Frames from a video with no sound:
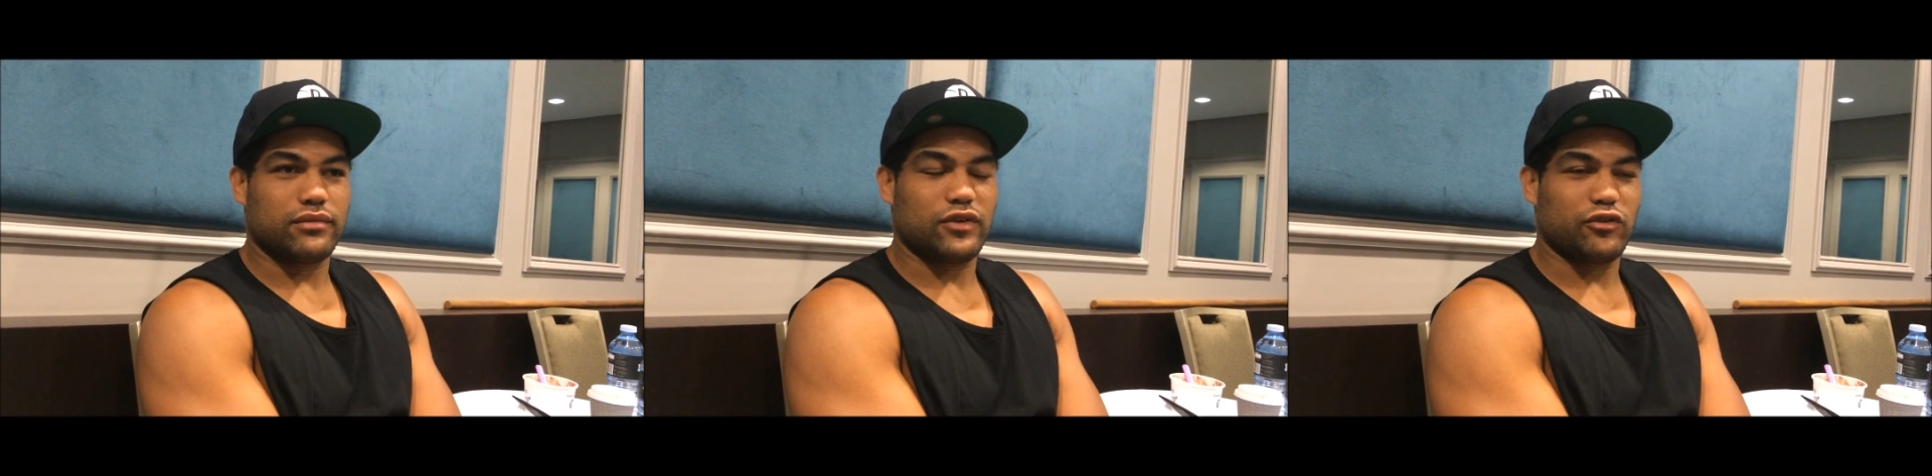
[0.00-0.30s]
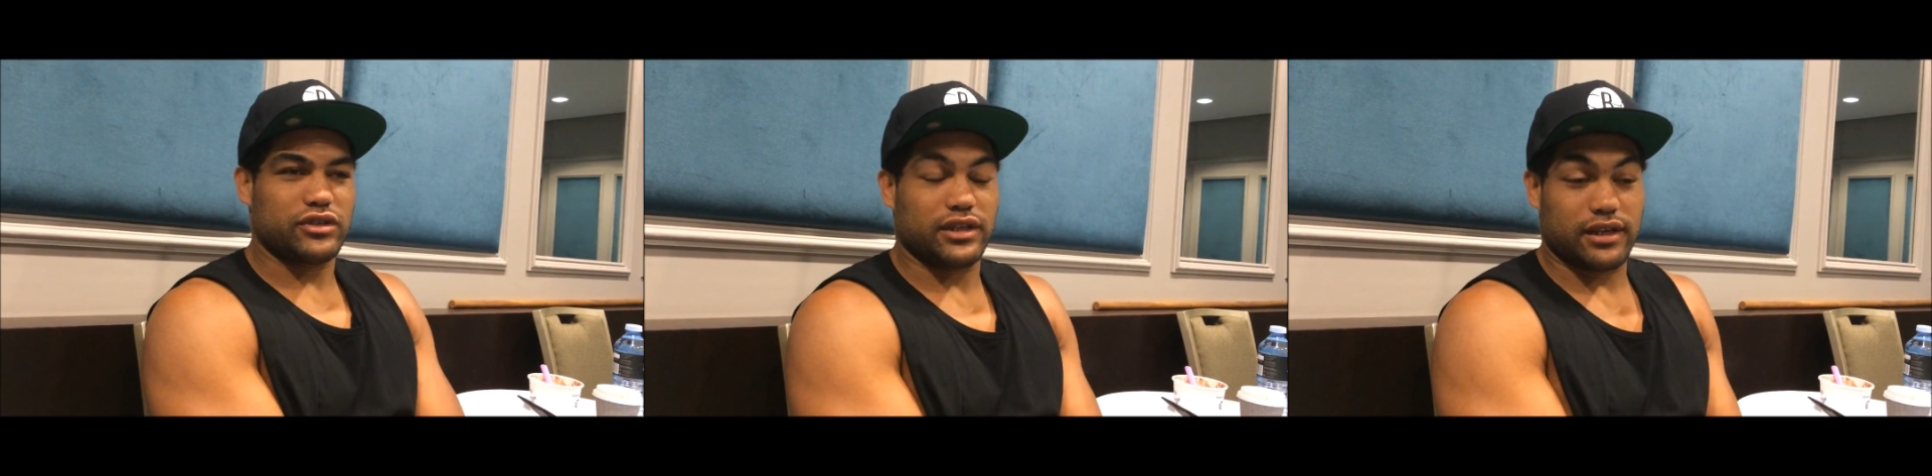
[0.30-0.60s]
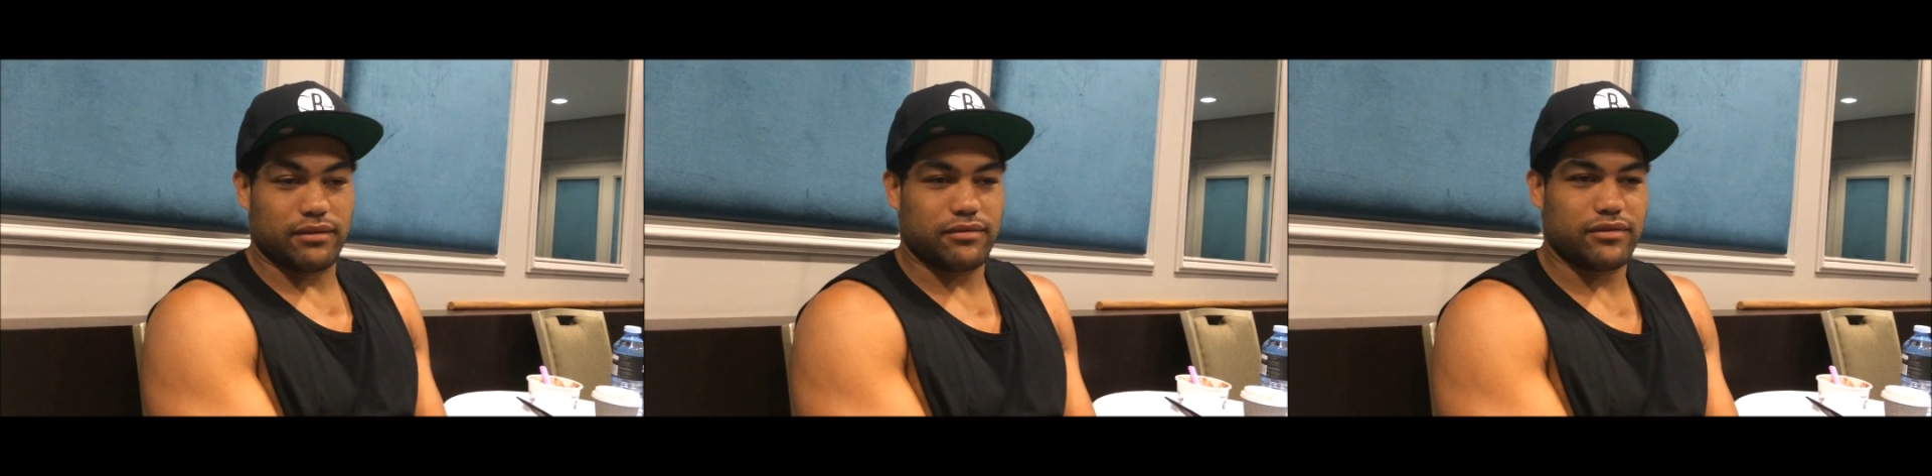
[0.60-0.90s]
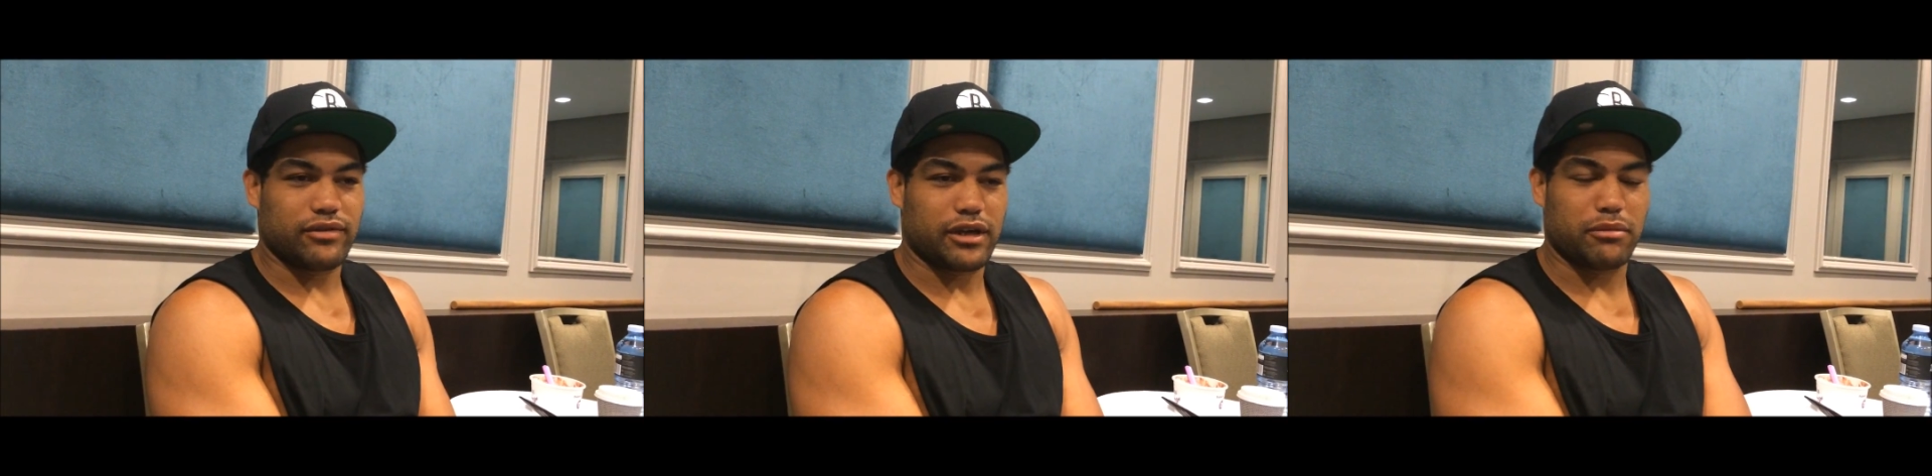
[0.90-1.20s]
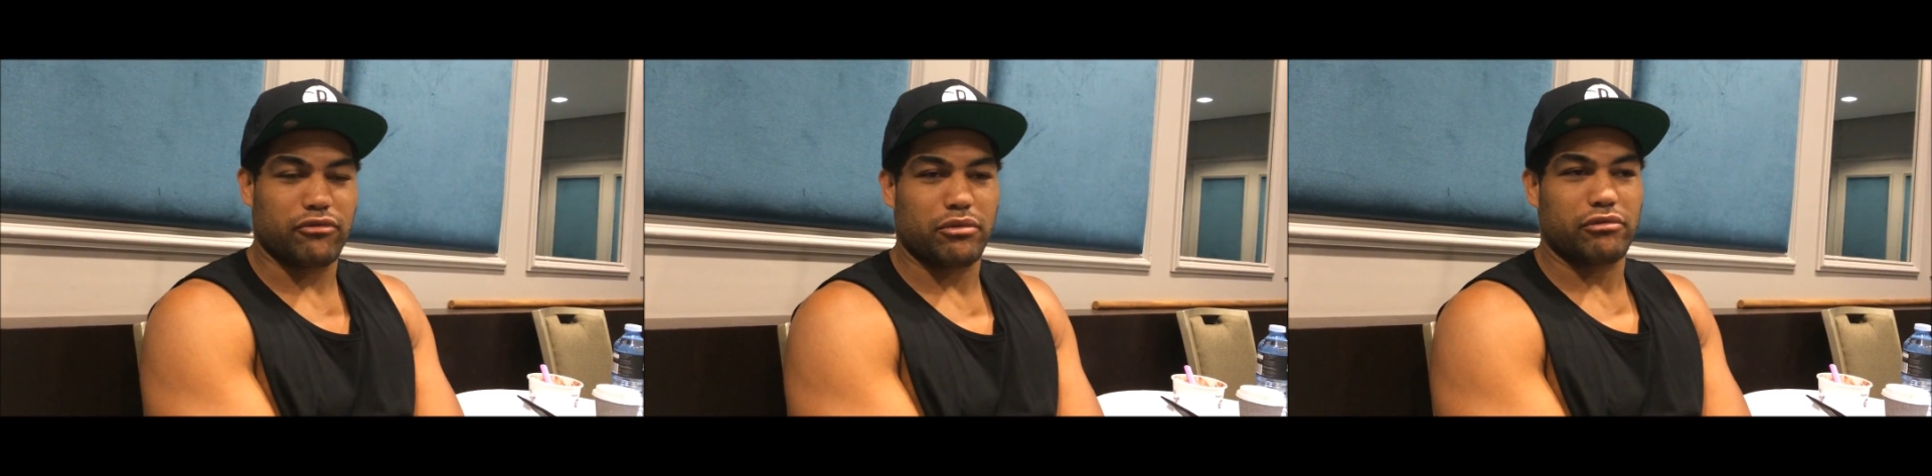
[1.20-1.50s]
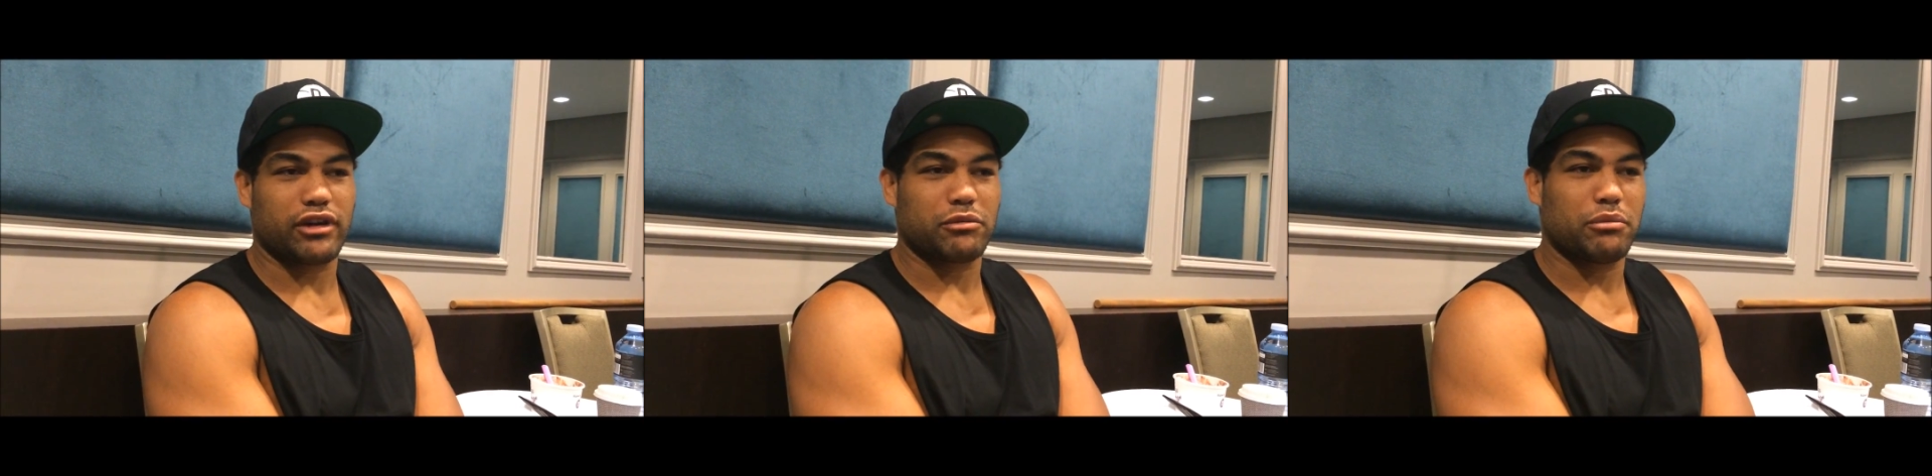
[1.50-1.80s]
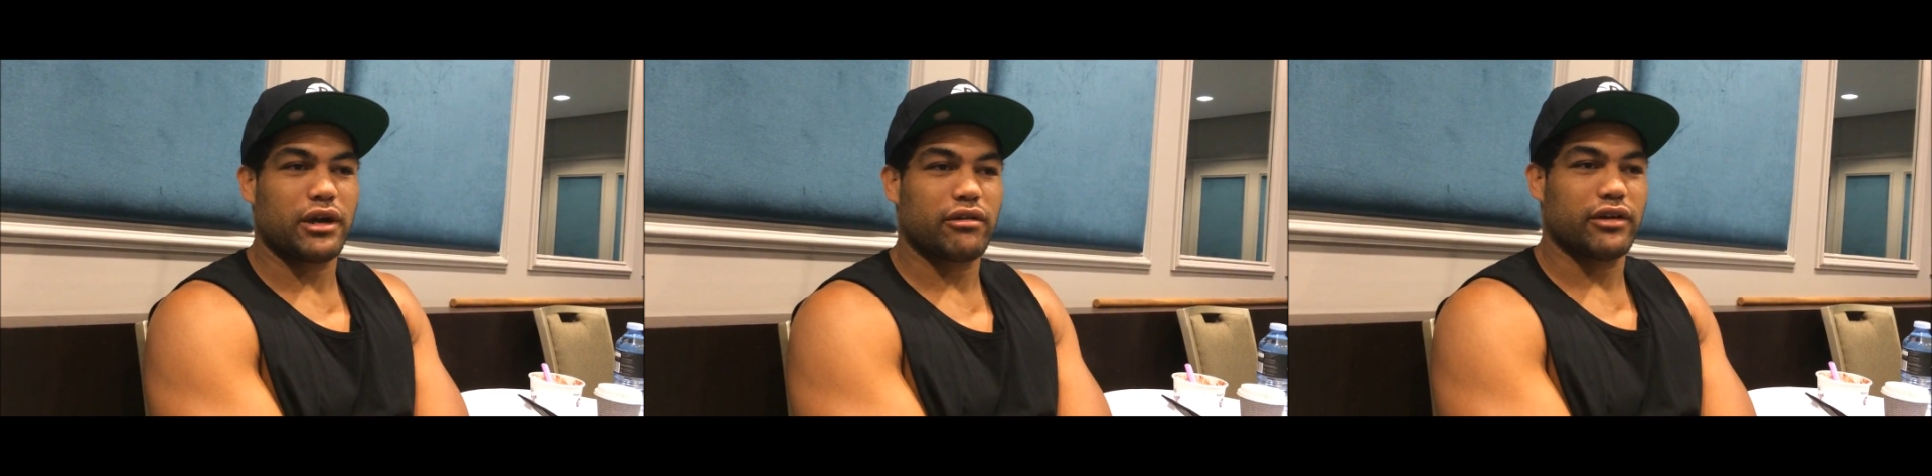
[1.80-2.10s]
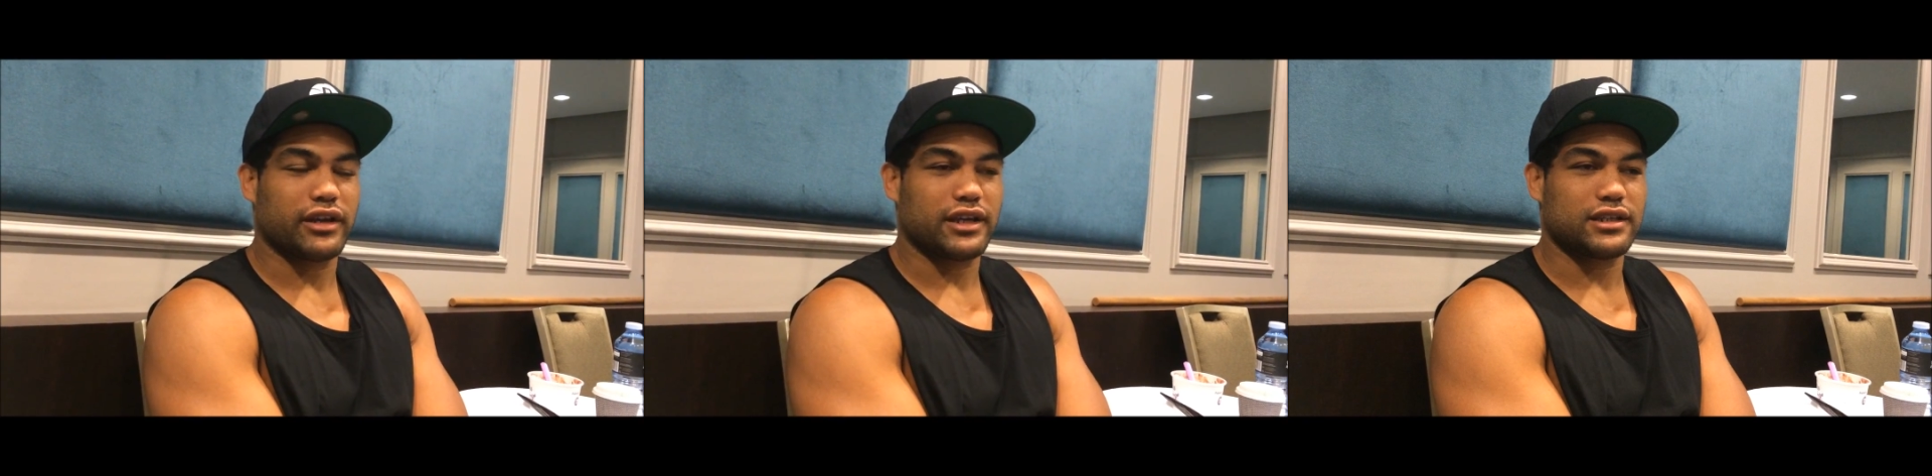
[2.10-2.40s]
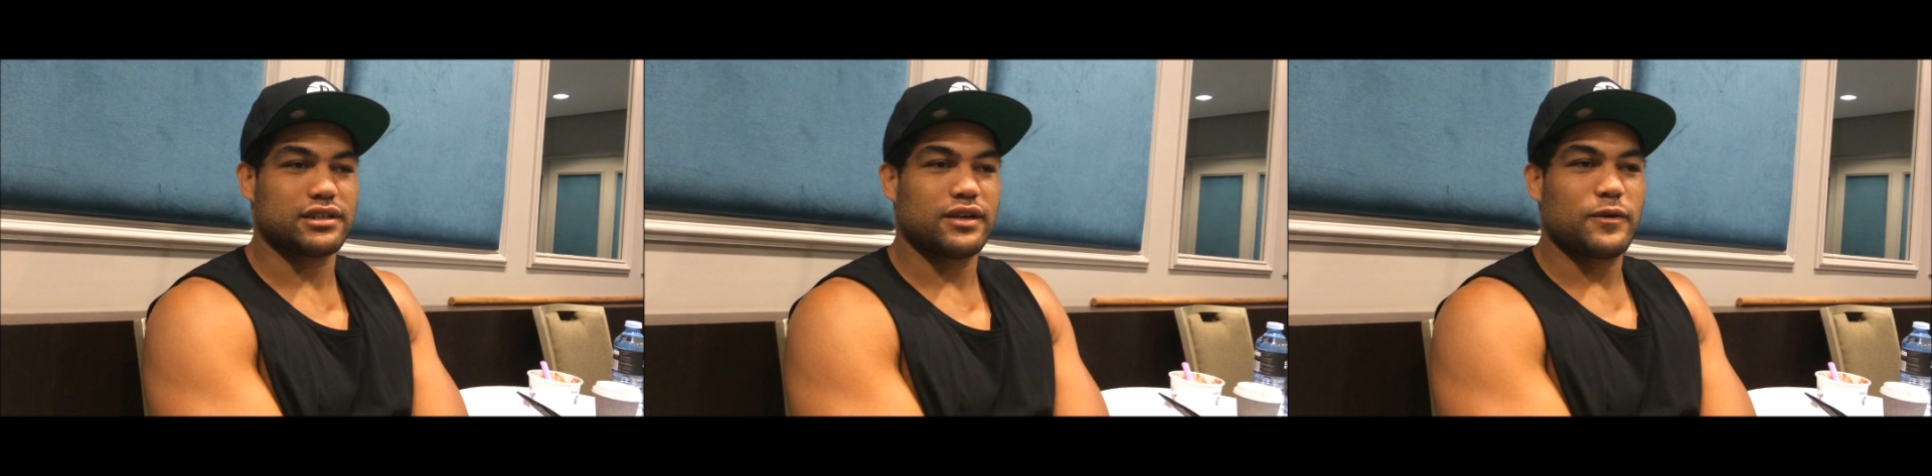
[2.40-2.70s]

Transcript: obviously coming from a rugby background, I guess,